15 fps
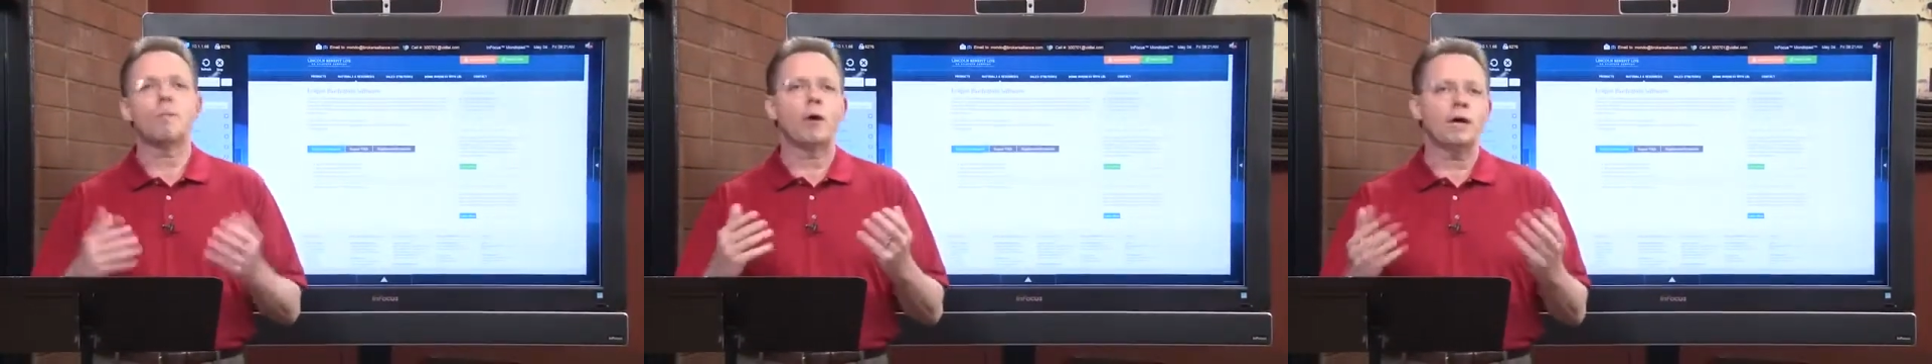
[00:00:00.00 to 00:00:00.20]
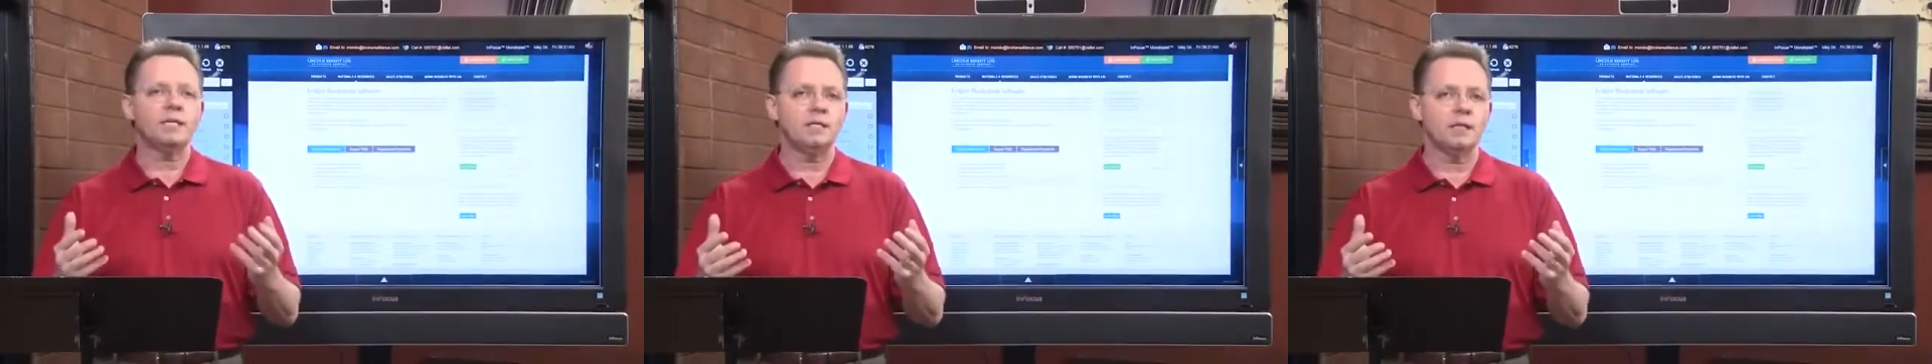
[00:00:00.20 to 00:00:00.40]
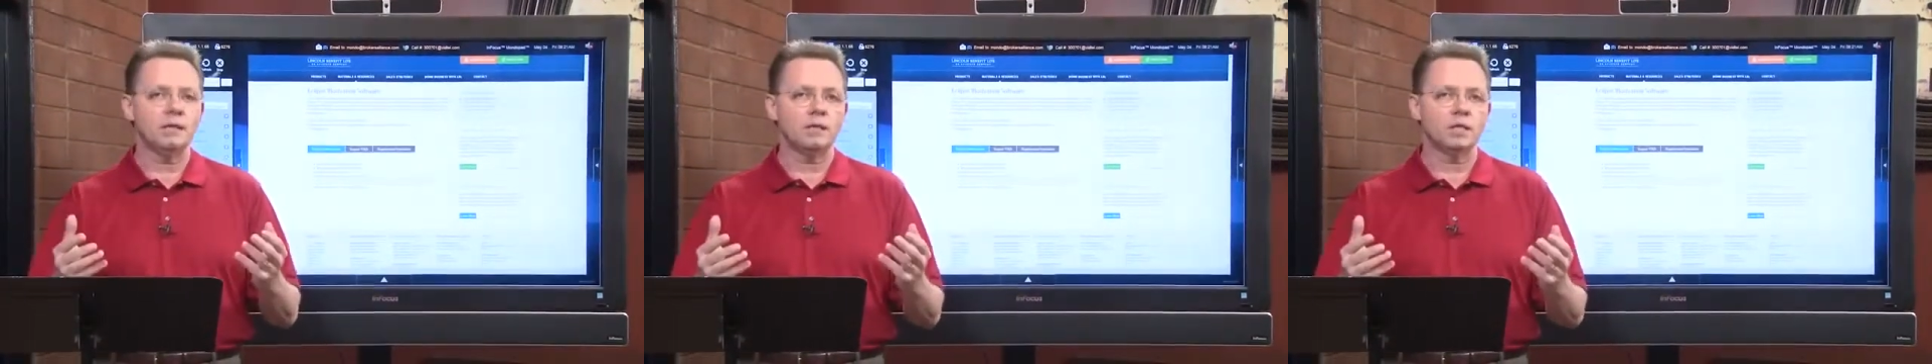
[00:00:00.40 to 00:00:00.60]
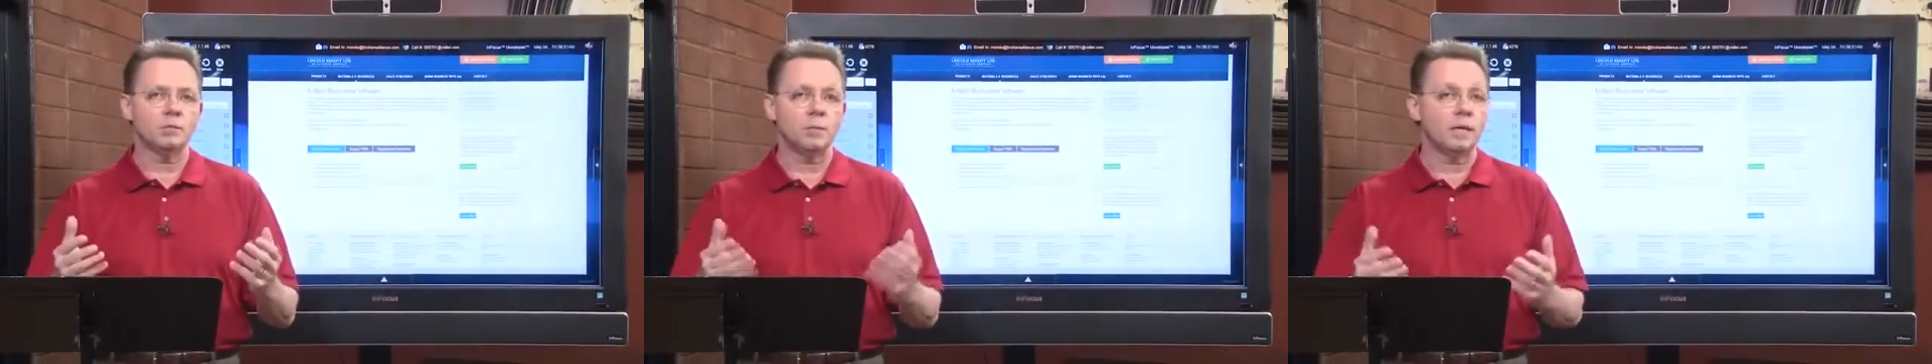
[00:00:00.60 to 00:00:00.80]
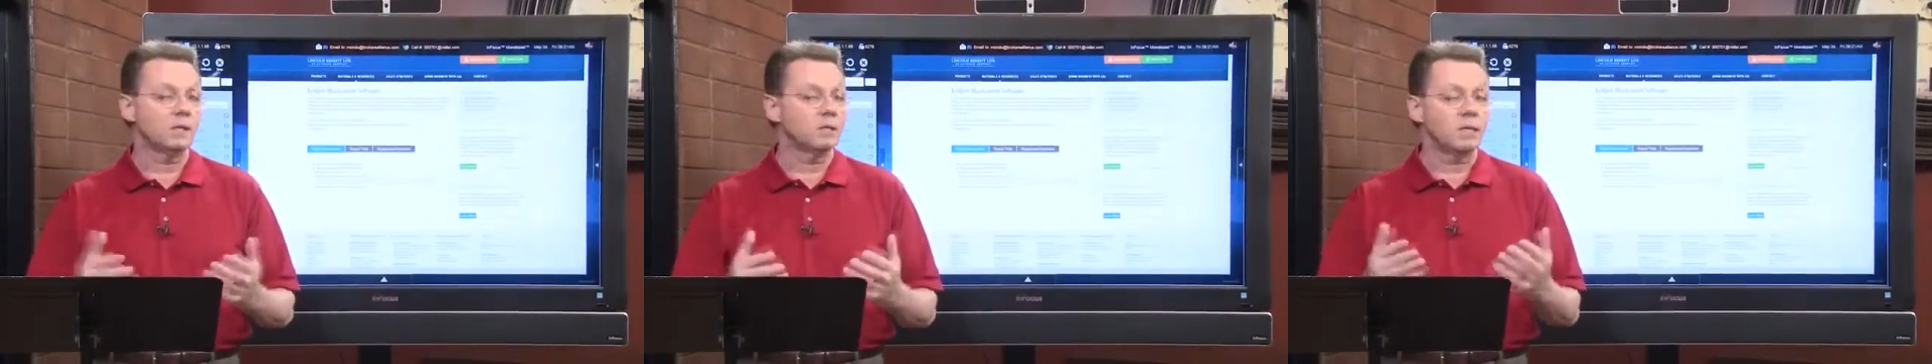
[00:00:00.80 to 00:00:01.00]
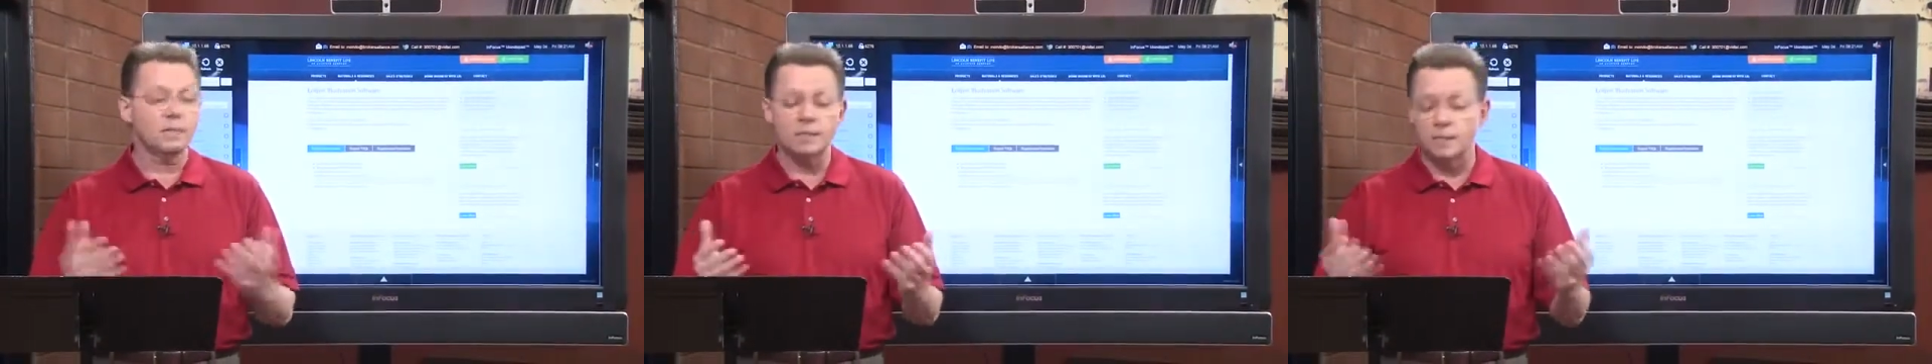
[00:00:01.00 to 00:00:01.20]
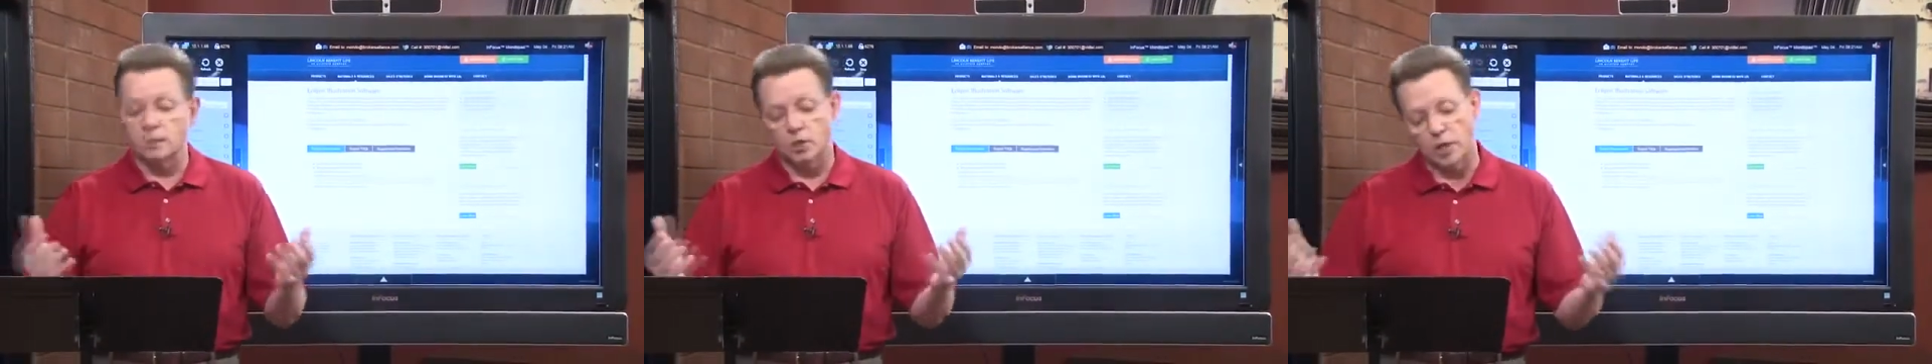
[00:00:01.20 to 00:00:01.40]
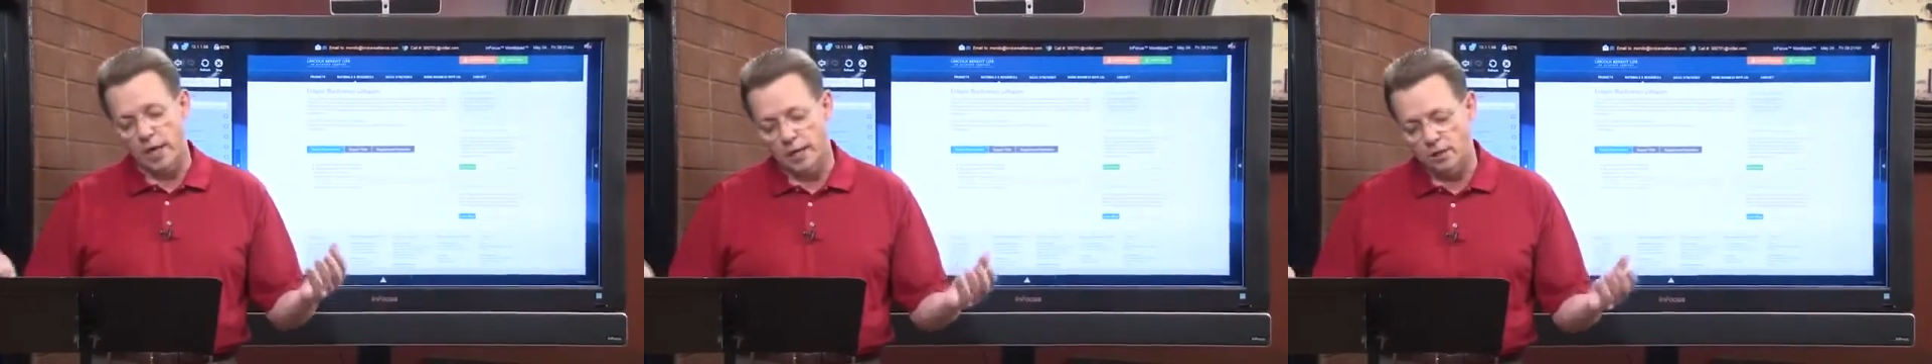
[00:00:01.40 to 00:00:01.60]
pricing things because things
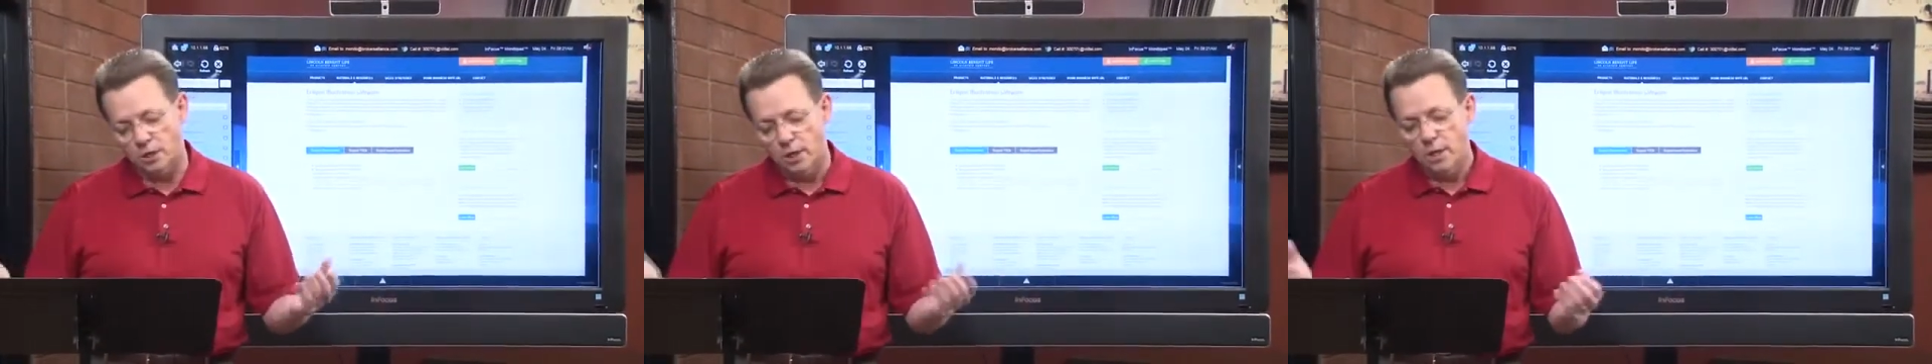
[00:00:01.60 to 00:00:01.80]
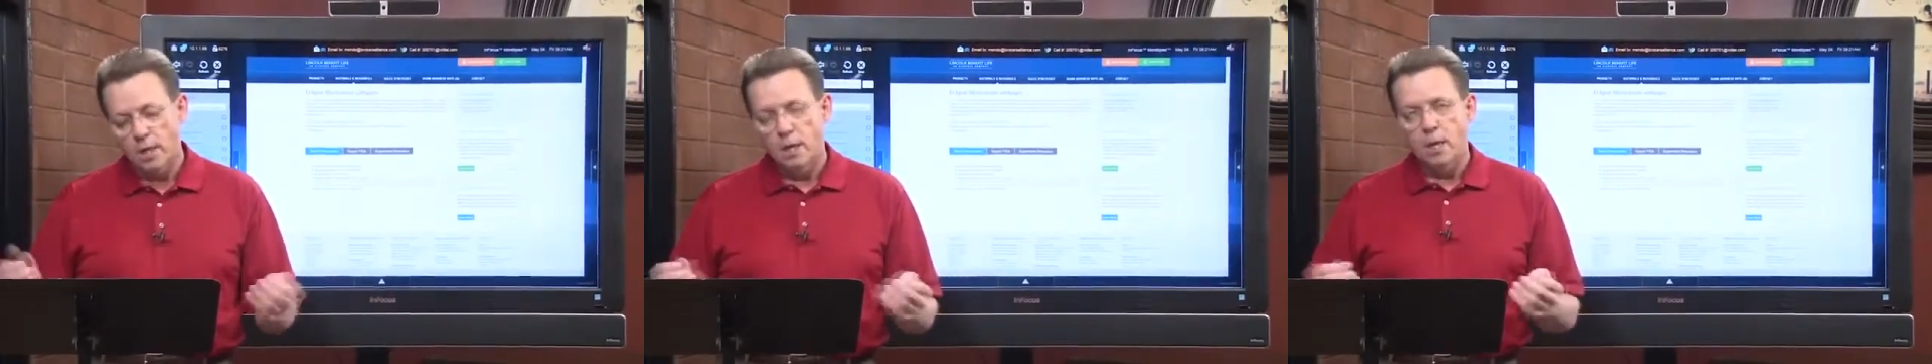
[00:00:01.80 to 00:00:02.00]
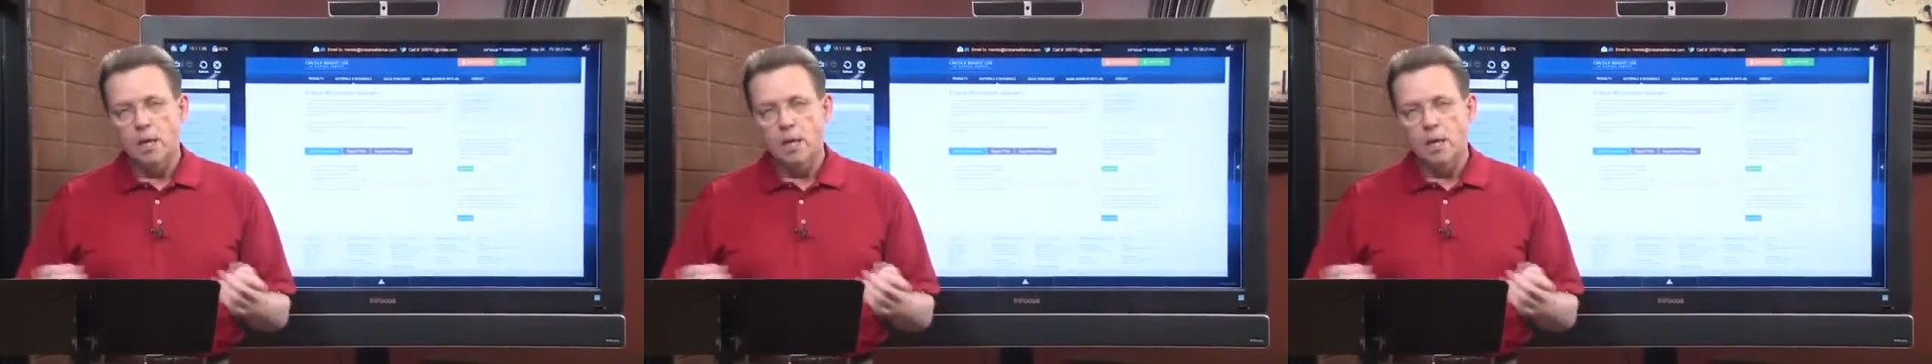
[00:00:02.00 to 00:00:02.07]
can change.